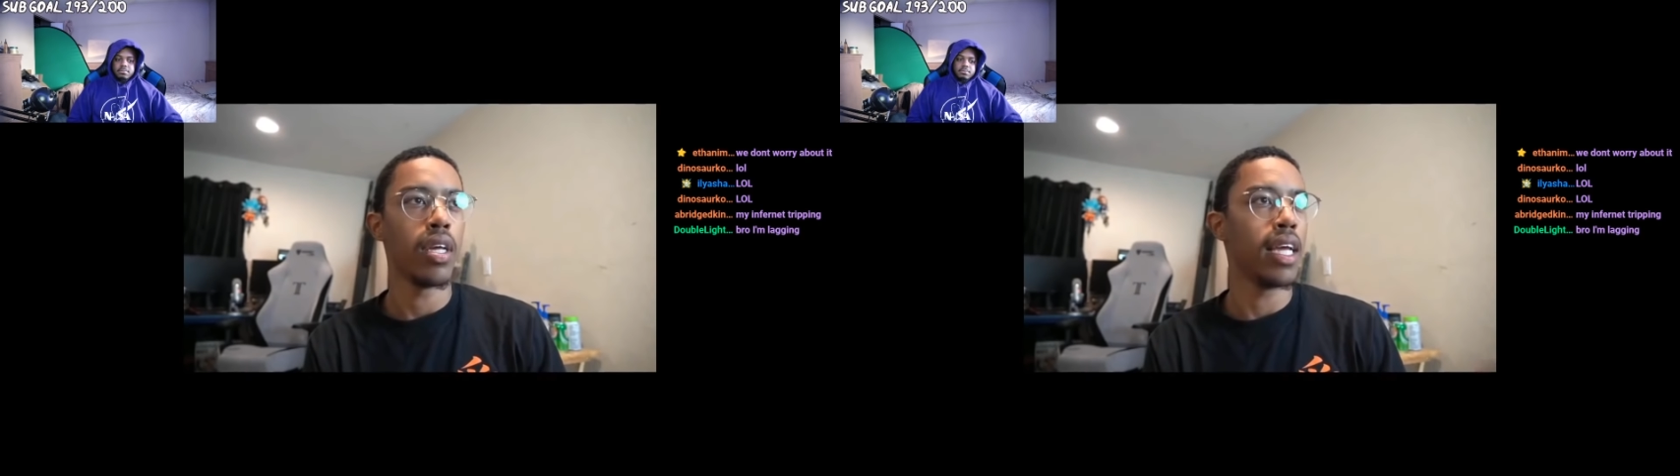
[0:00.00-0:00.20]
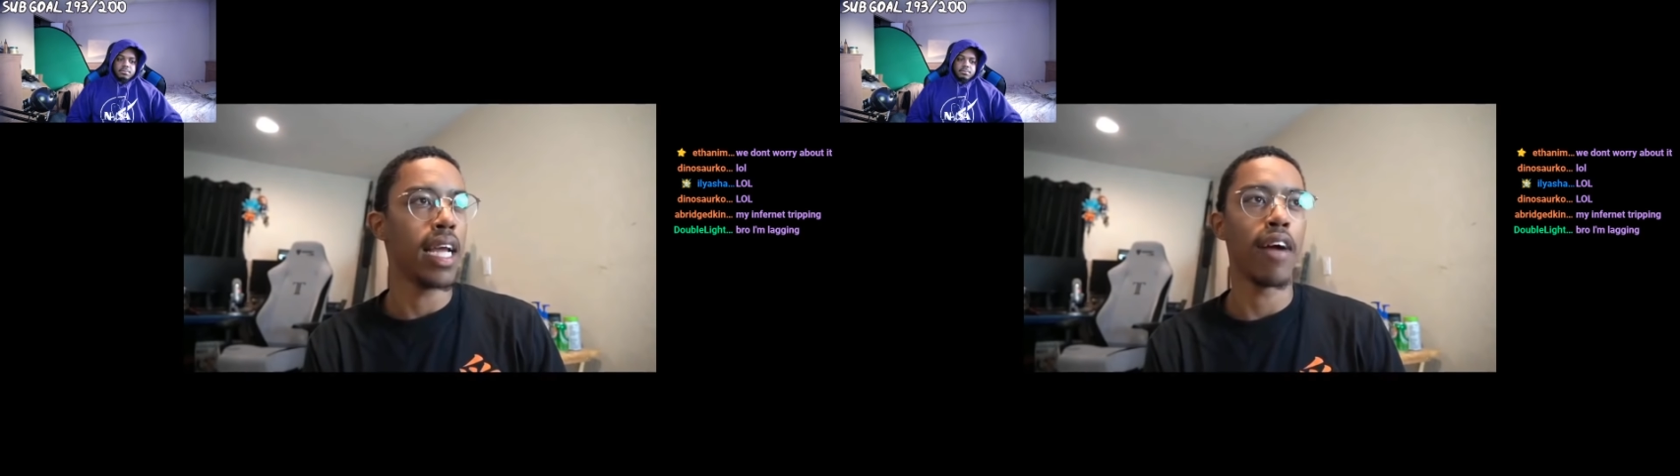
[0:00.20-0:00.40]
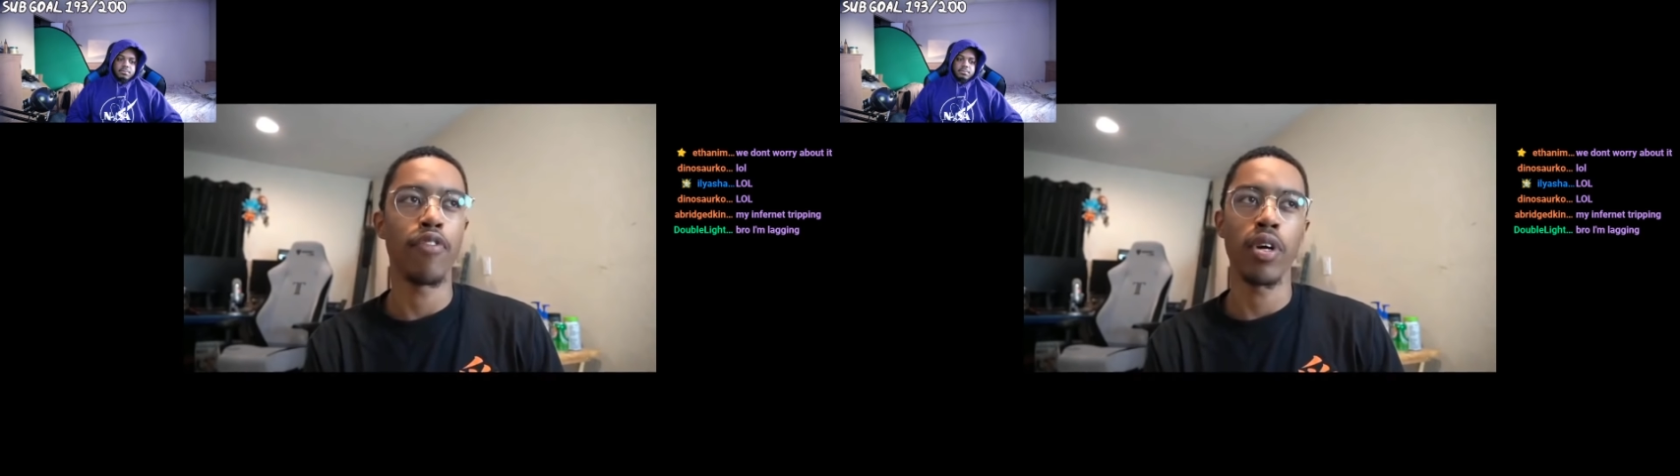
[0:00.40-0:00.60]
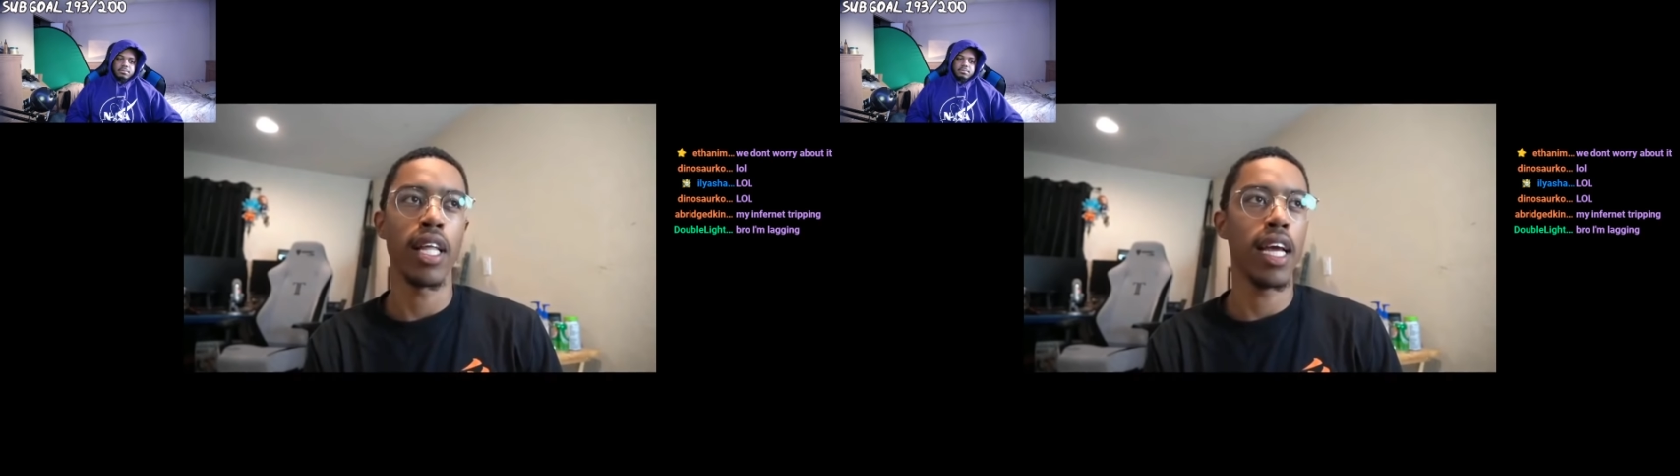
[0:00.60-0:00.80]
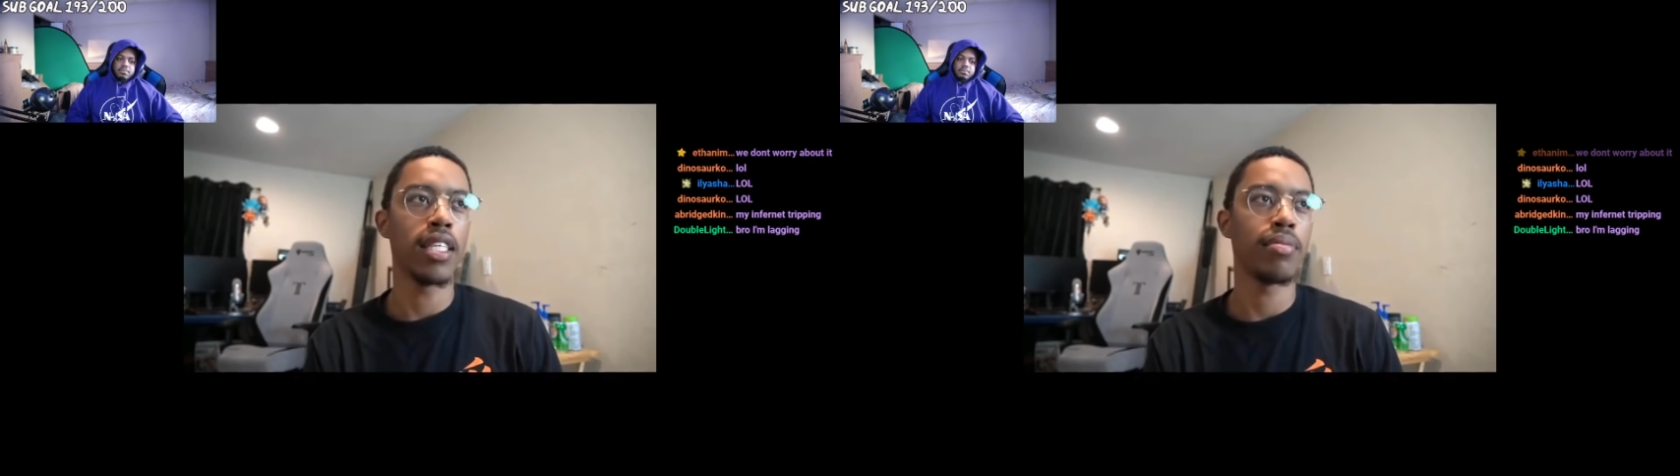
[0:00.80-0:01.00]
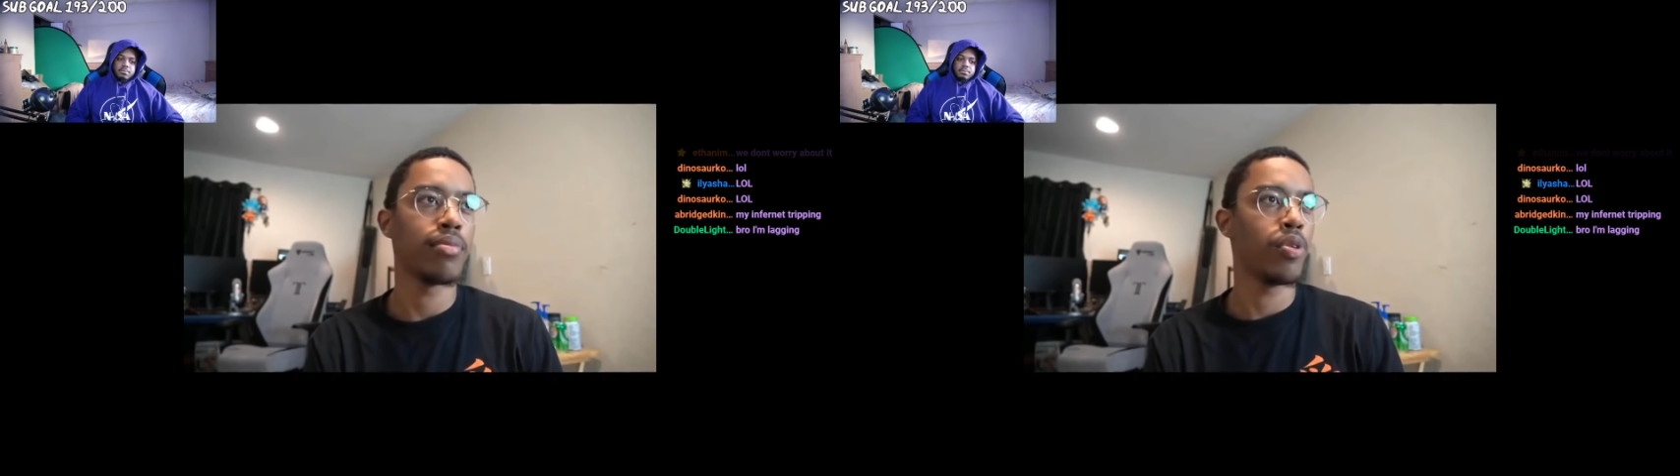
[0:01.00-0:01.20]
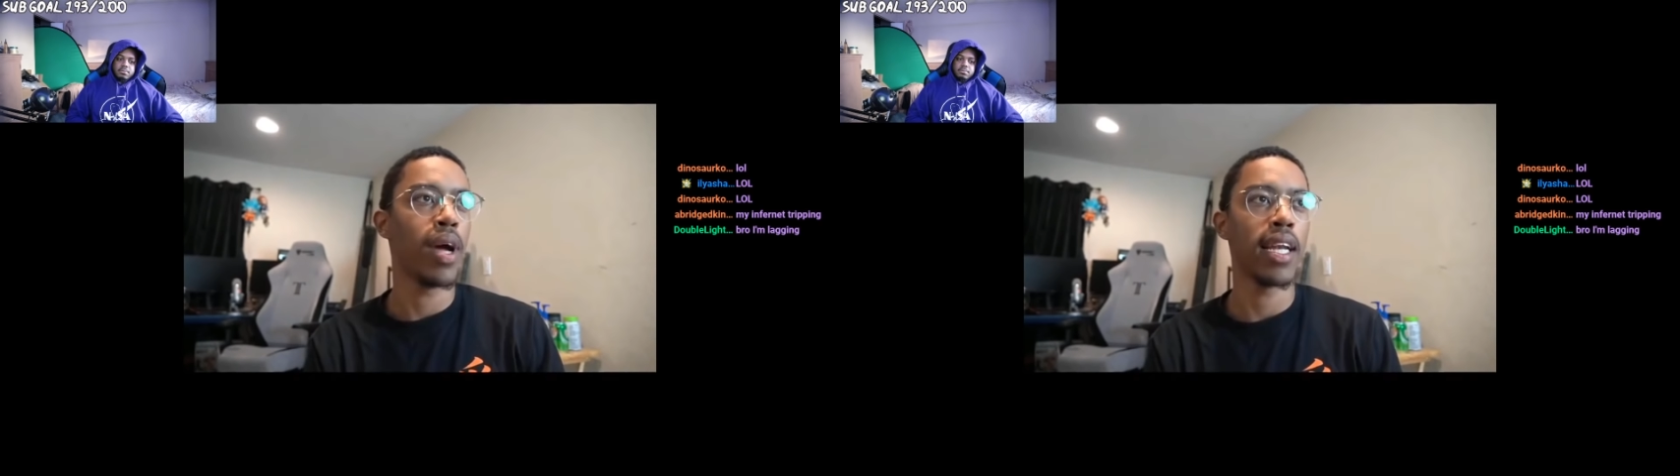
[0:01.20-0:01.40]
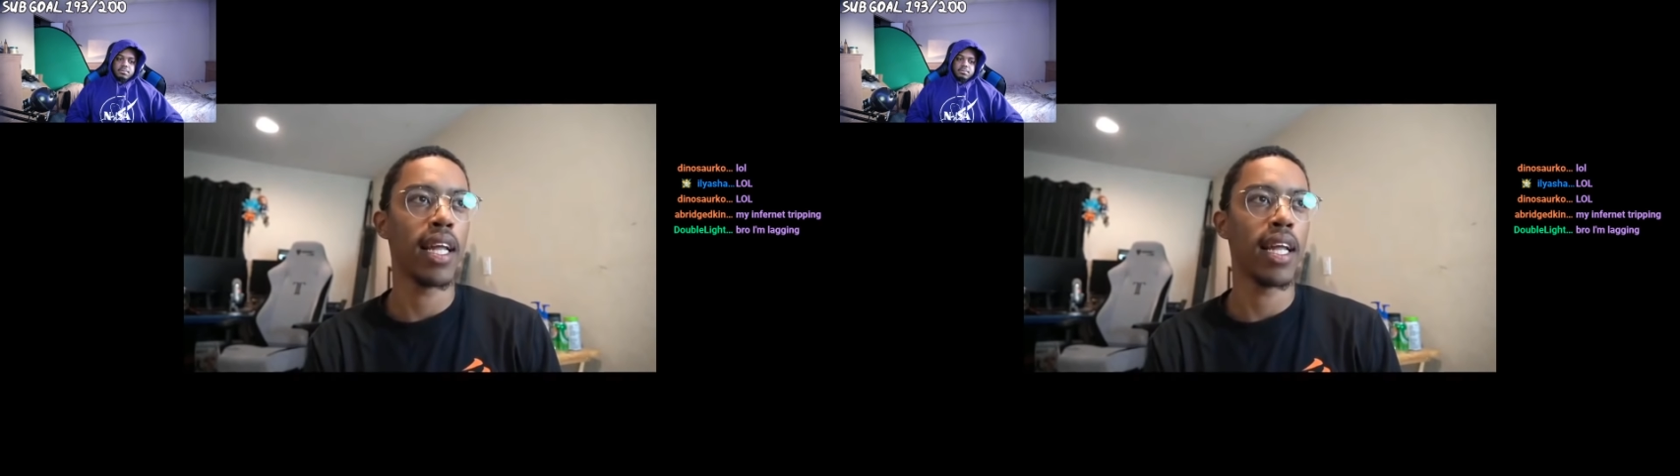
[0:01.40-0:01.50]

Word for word: It got 4 legs. You ride